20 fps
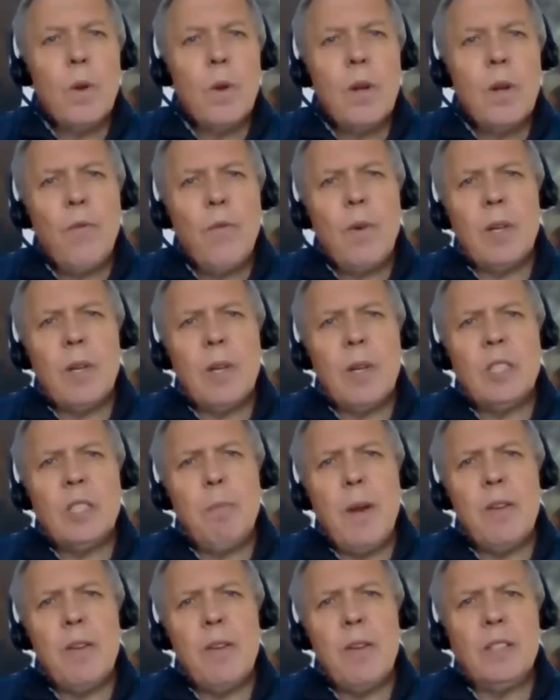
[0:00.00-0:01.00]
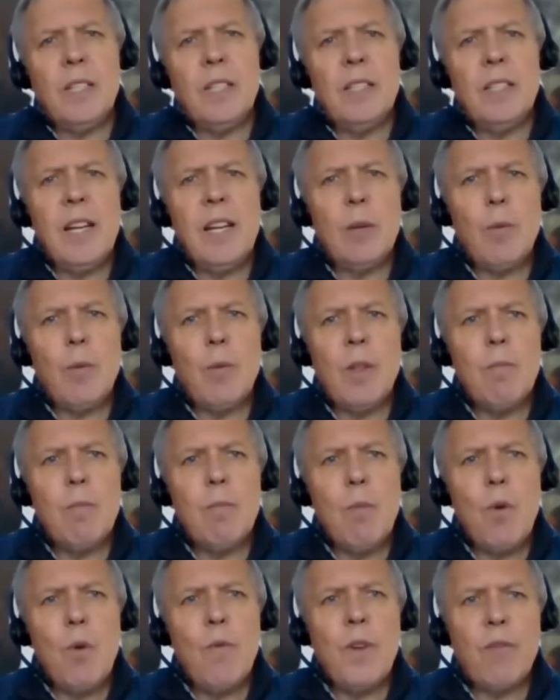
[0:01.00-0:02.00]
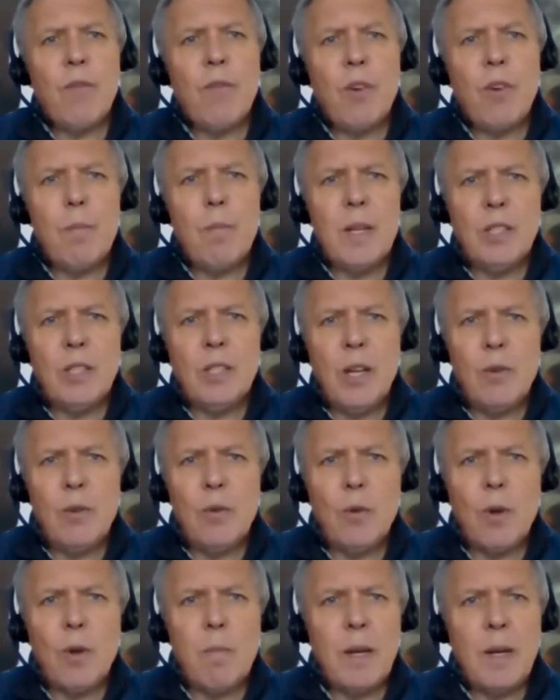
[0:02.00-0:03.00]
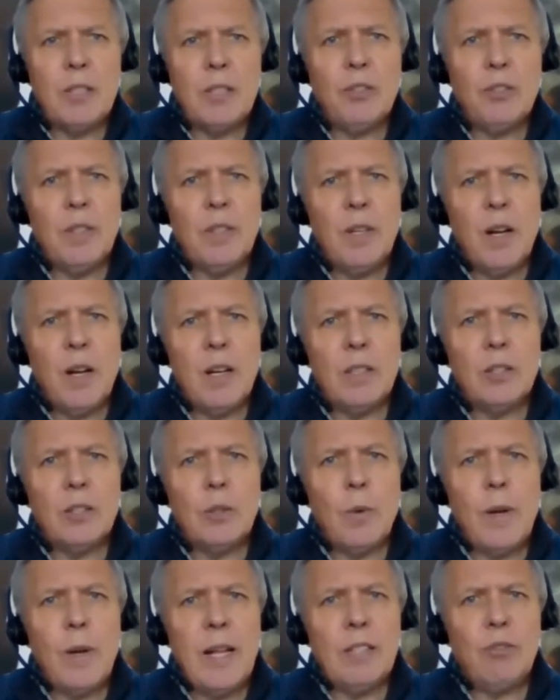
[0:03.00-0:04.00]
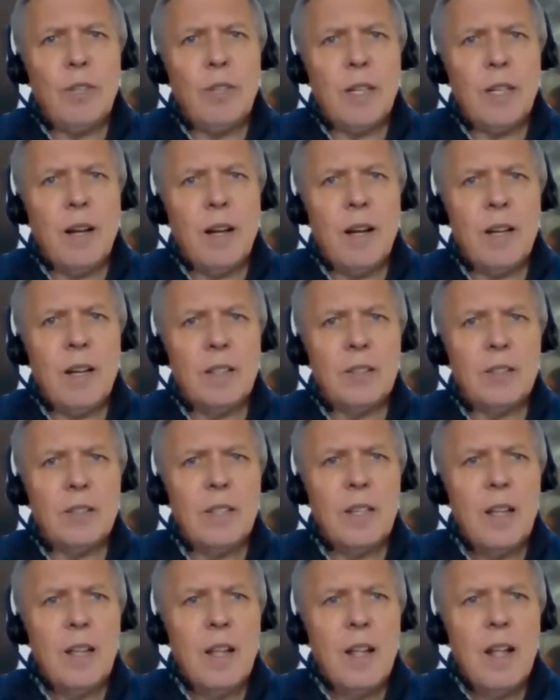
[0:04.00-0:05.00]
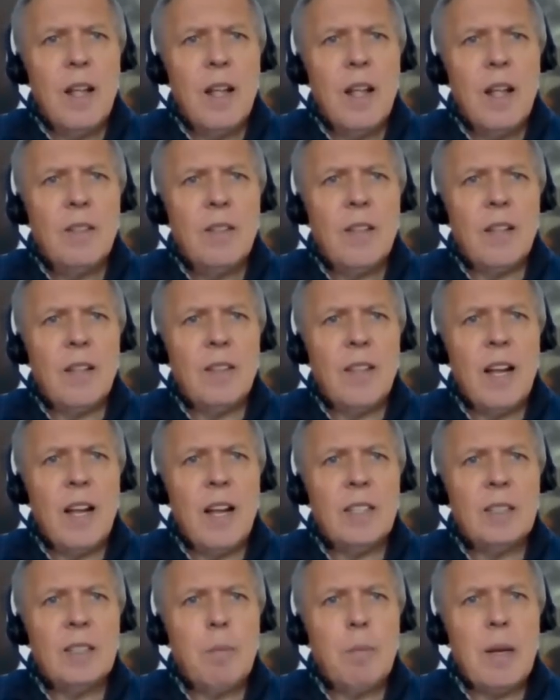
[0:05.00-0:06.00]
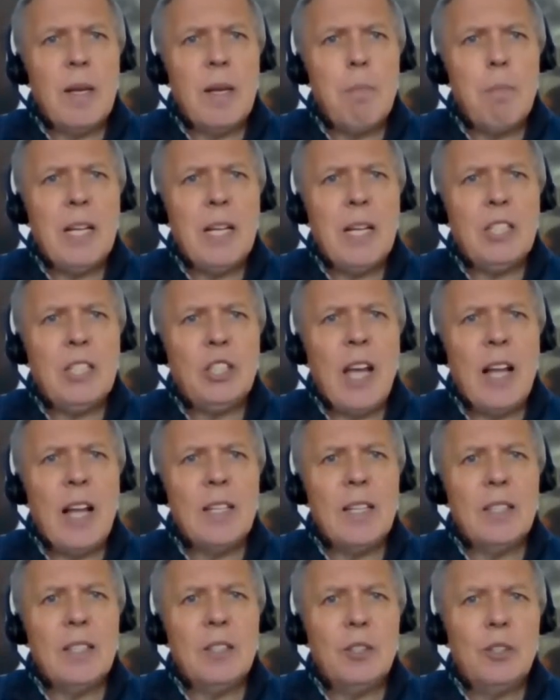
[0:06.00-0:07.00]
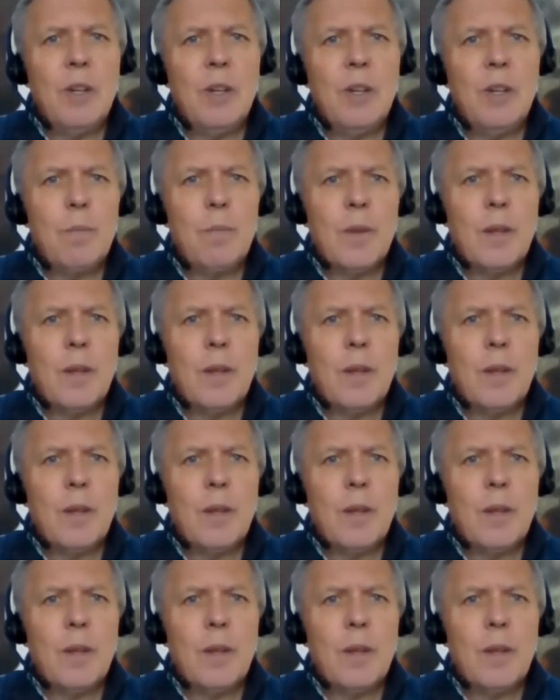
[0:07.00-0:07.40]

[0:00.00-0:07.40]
We know from experience in dealing with moving from internal combustion cars to electric cars that there has been a big challenge,